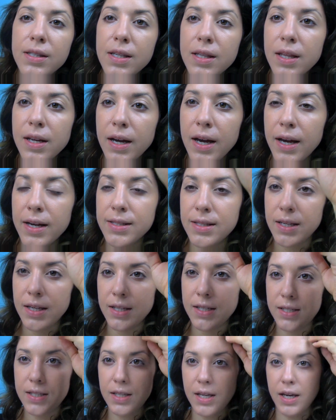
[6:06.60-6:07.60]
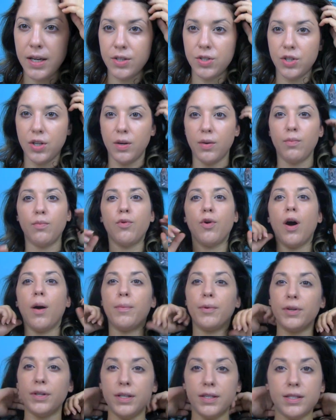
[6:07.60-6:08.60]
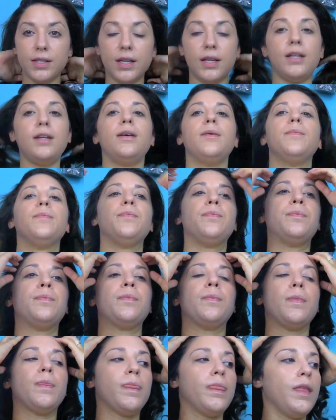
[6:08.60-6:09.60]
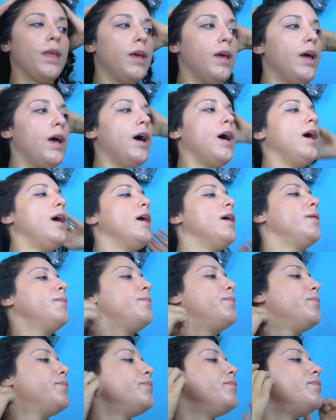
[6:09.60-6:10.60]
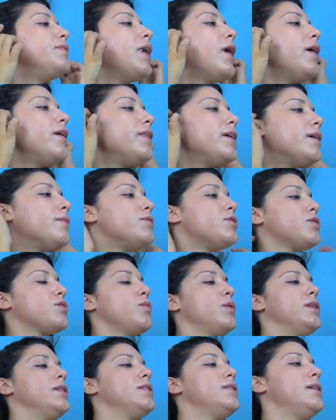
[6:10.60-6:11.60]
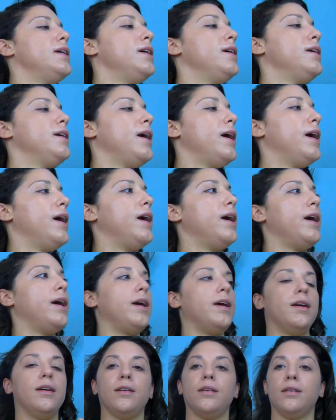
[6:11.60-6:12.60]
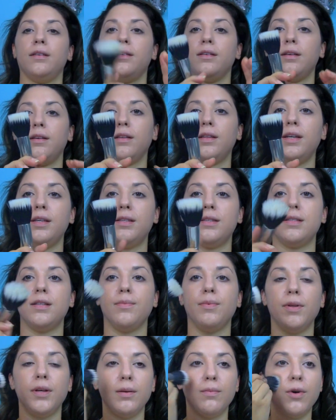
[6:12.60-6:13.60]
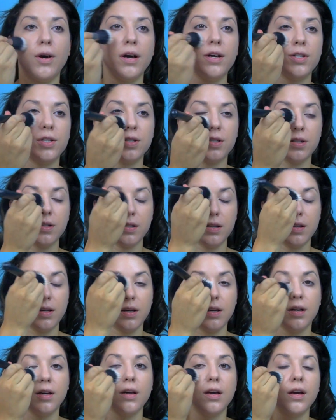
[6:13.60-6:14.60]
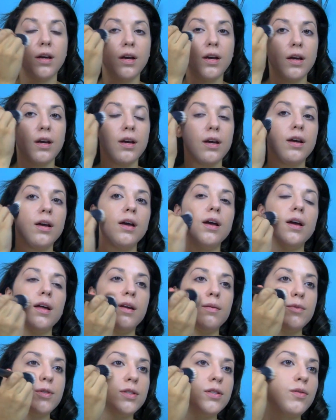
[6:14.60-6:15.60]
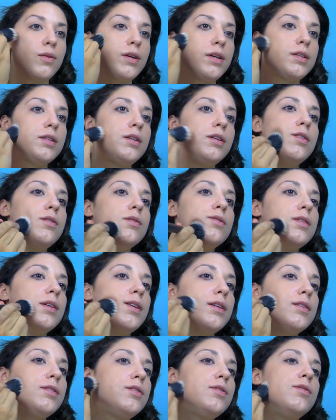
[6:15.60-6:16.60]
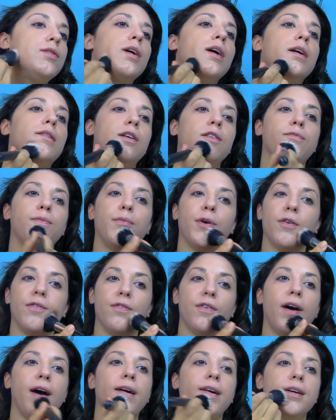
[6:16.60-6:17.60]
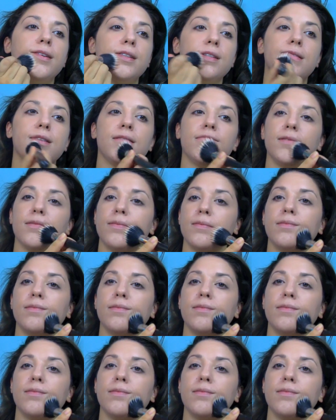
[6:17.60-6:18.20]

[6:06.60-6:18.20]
see that it has anti-aging properties in it. Now I think I'm just going to take a clean stippling brush, and I'm just going to use it to kind of perfect